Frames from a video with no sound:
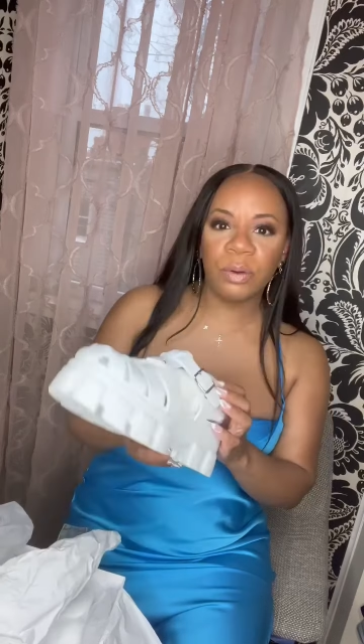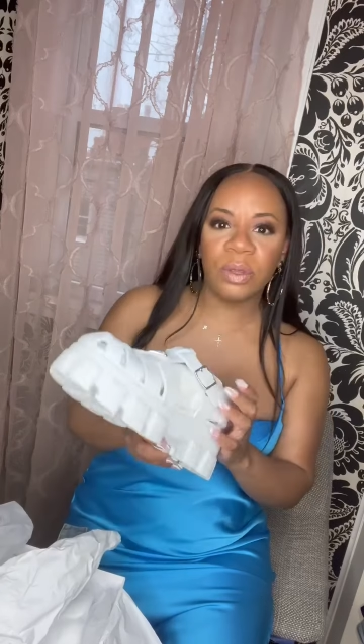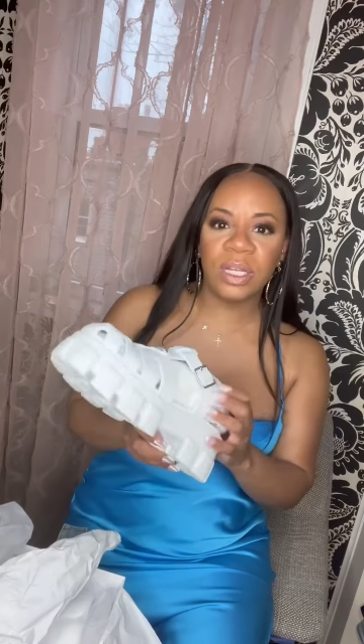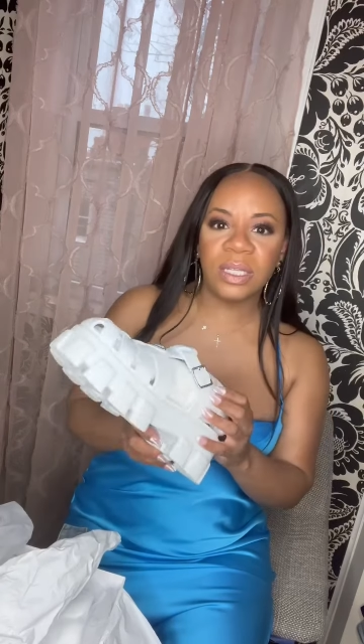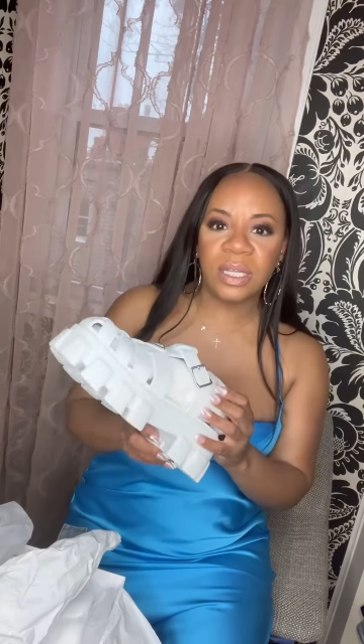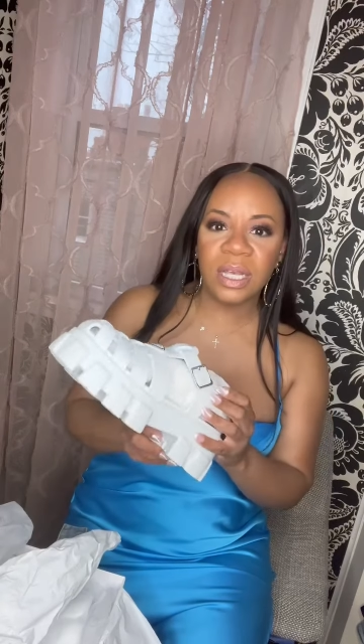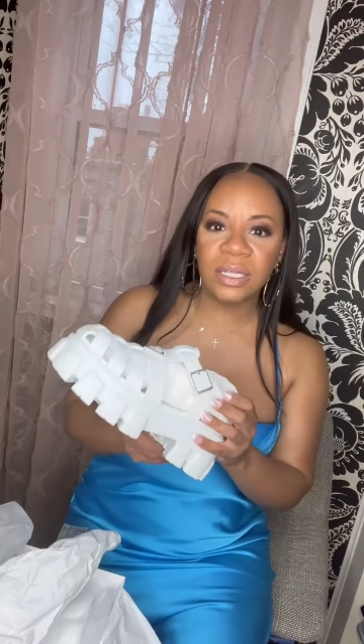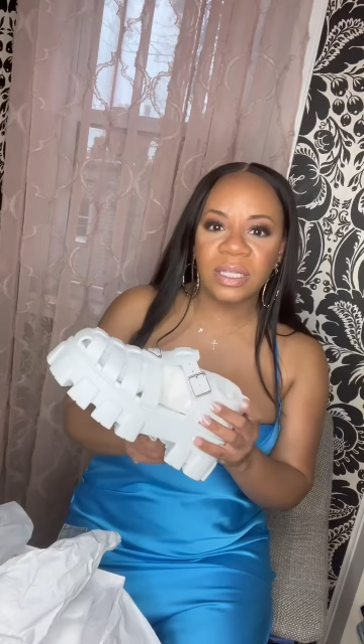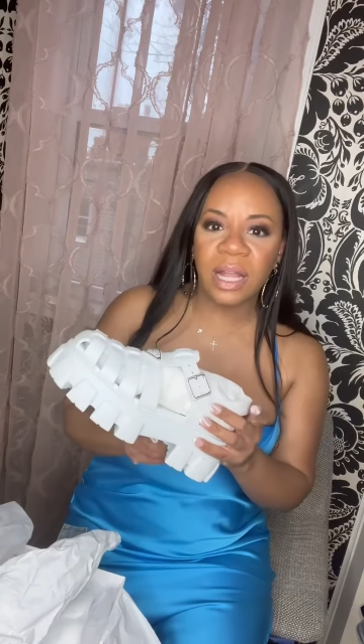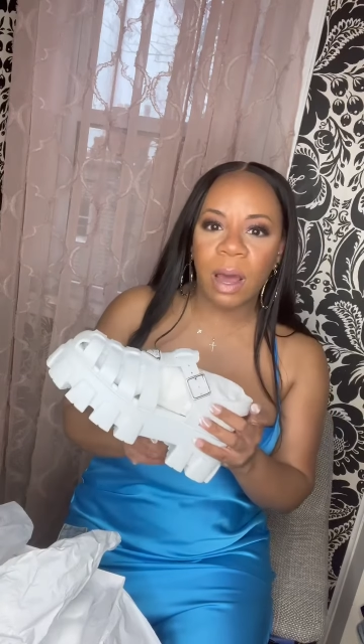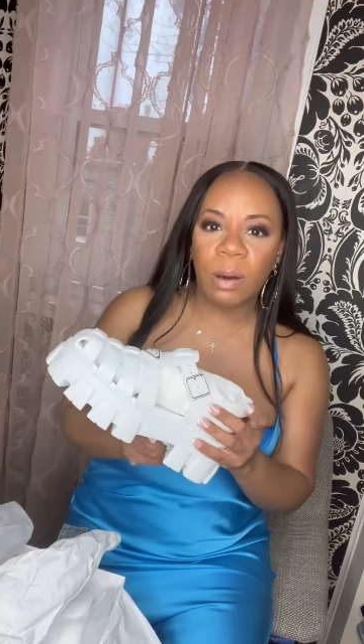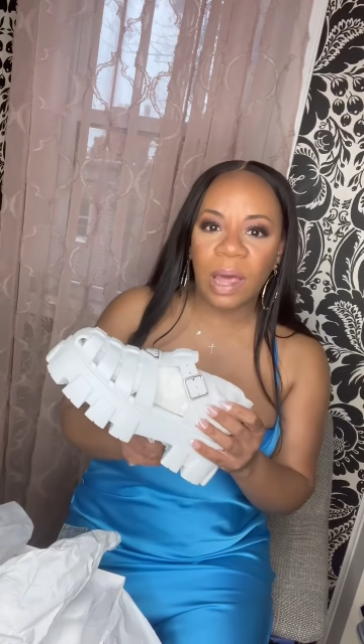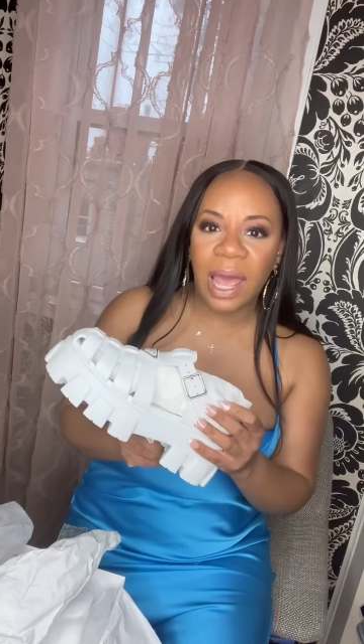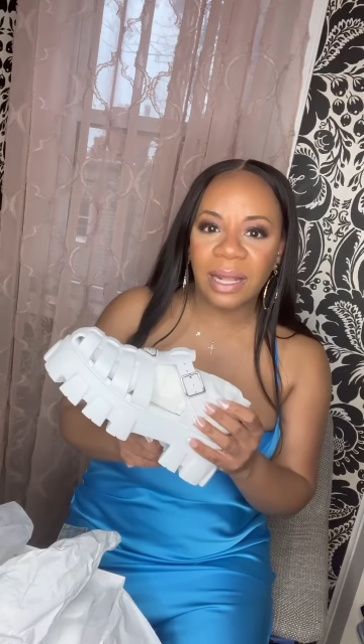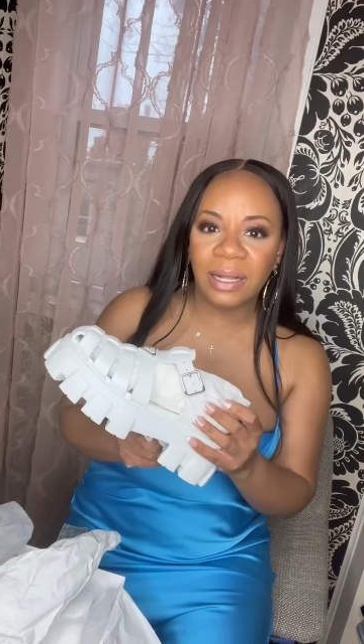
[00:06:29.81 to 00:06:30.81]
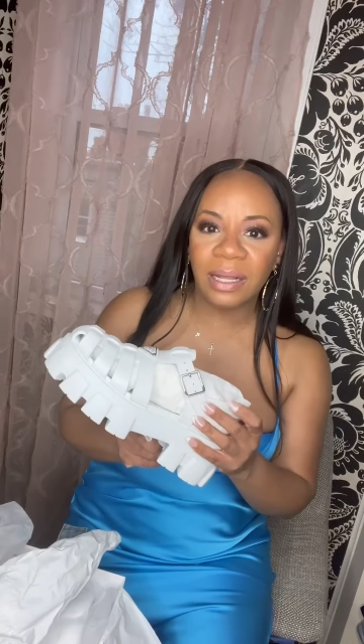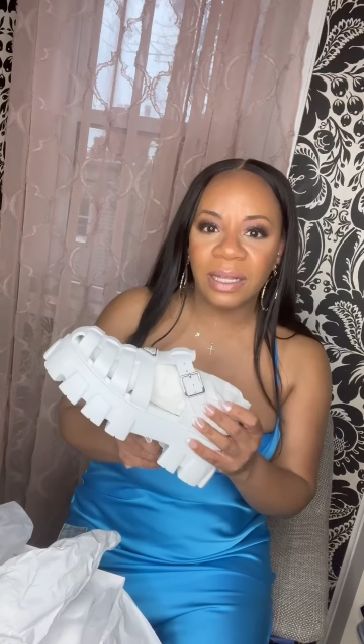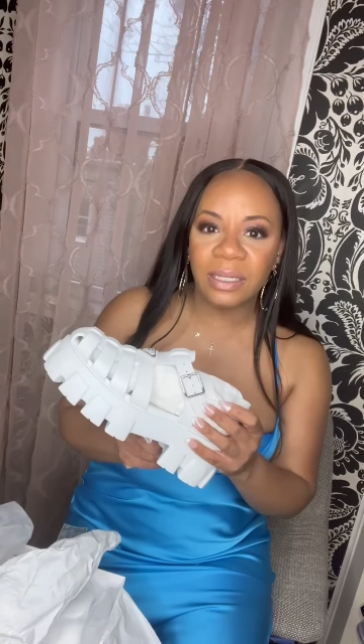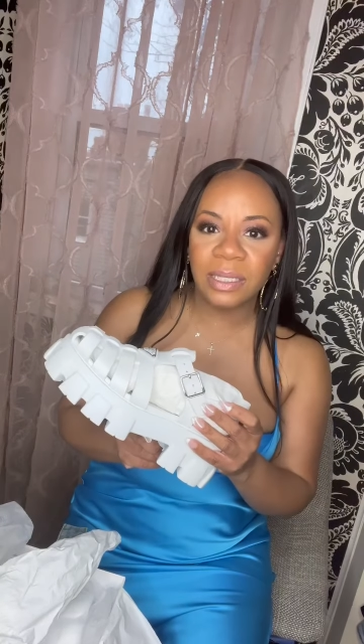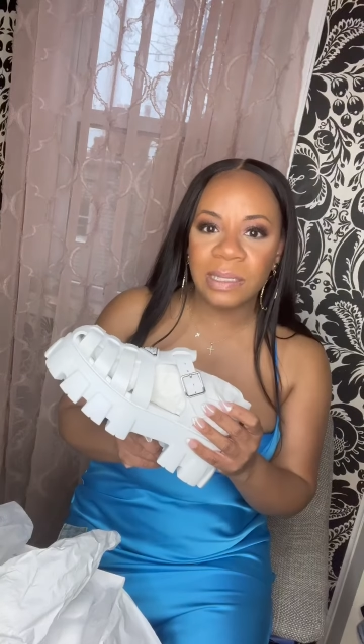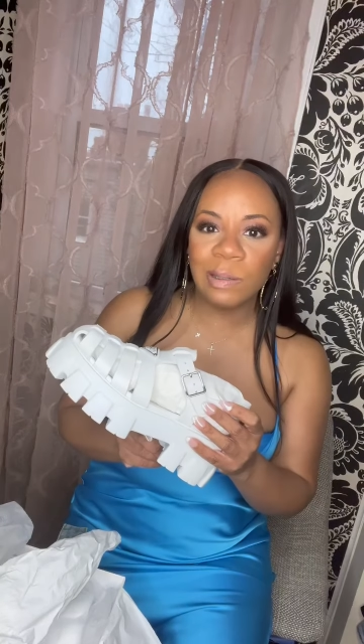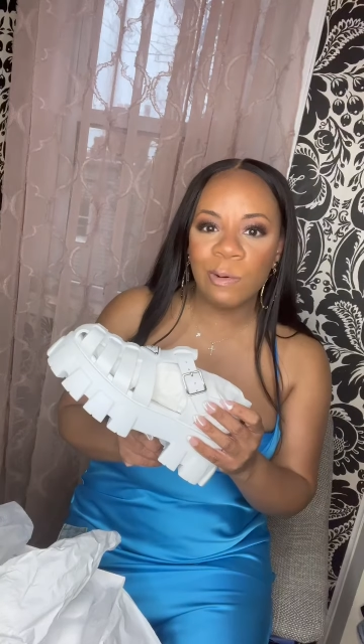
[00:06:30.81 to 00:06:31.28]
this is, and I'll add it
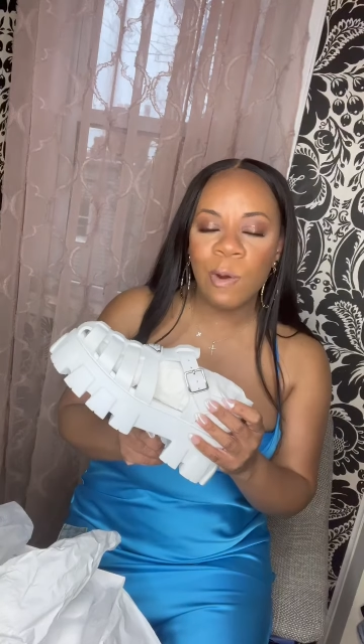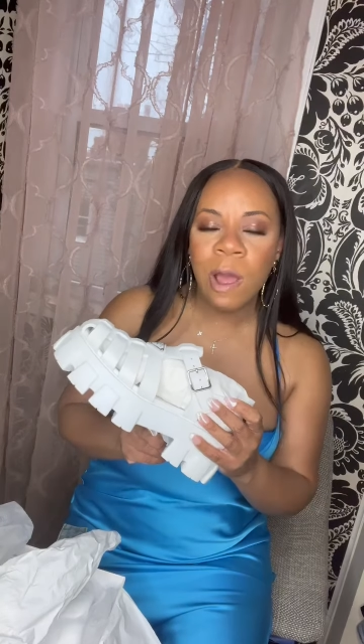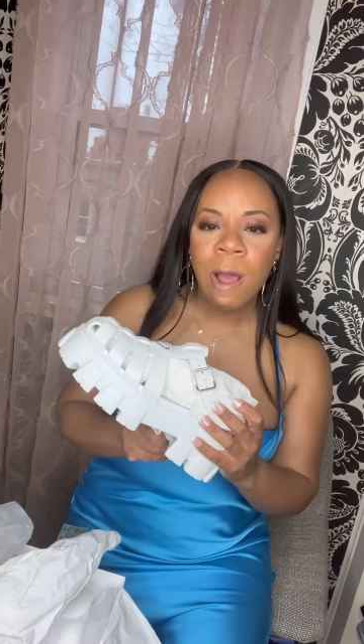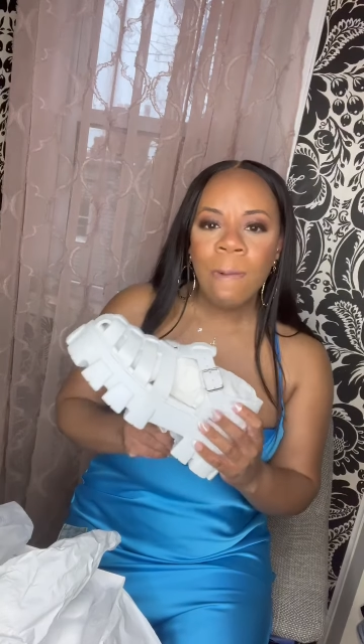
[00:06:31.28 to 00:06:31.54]
into